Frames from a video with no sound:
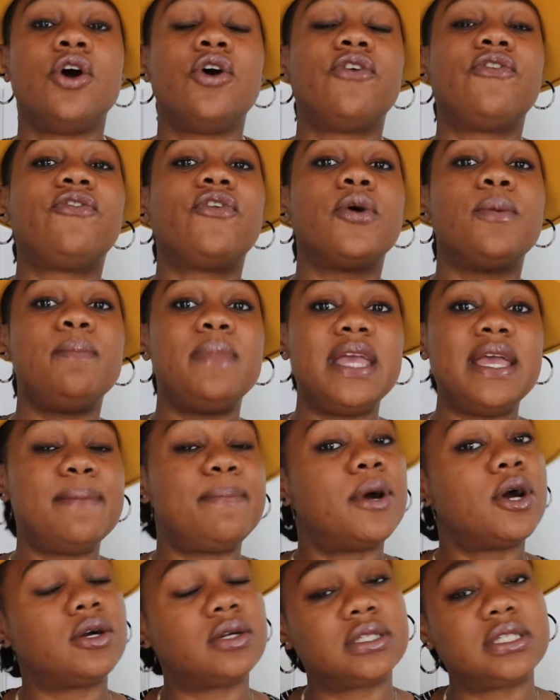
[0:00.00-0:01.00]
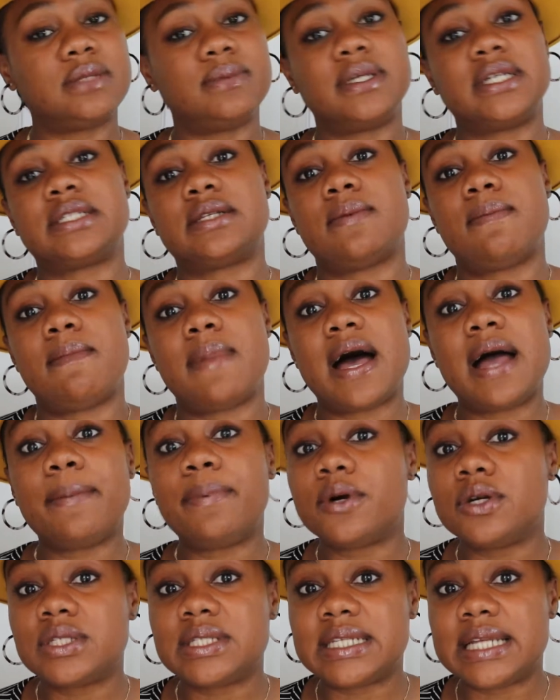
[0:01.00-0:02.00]
For me personally, because of my
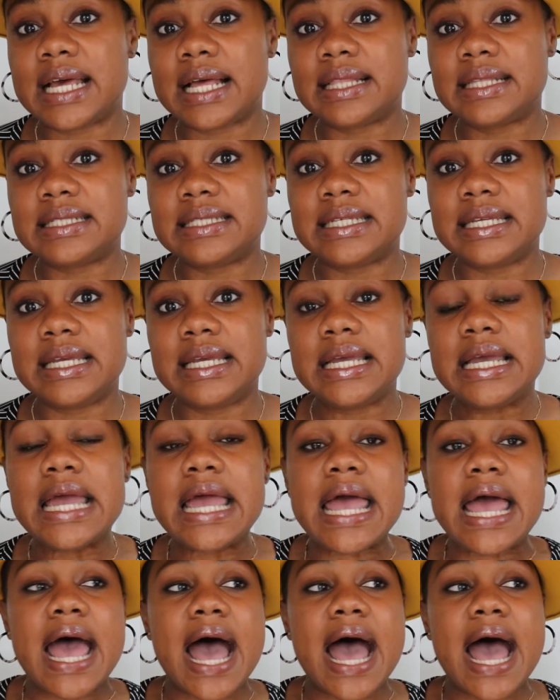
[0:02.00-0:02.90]
personality,